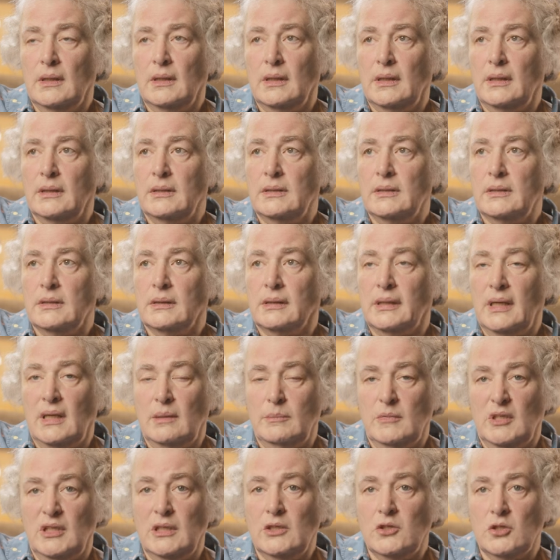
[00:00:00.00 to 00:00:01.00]
and
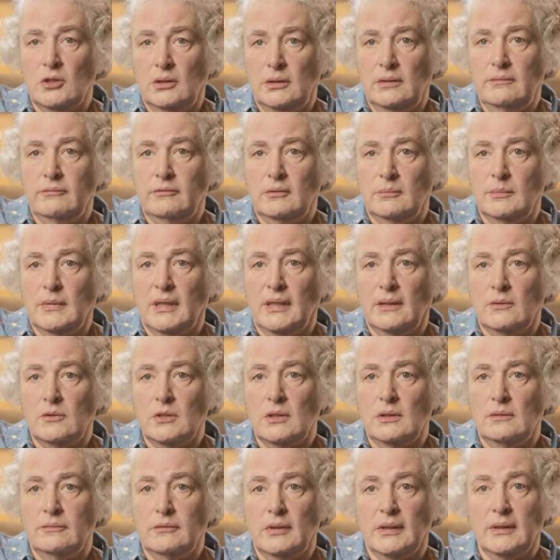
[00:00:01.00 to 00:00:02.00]
came initially from
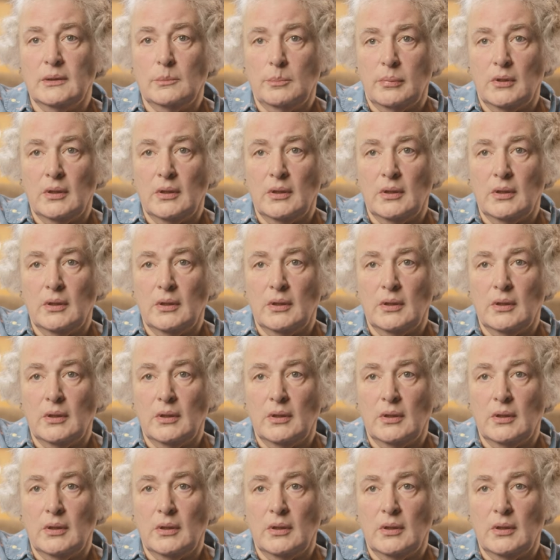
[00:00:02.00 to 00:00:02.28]
Councillor Frank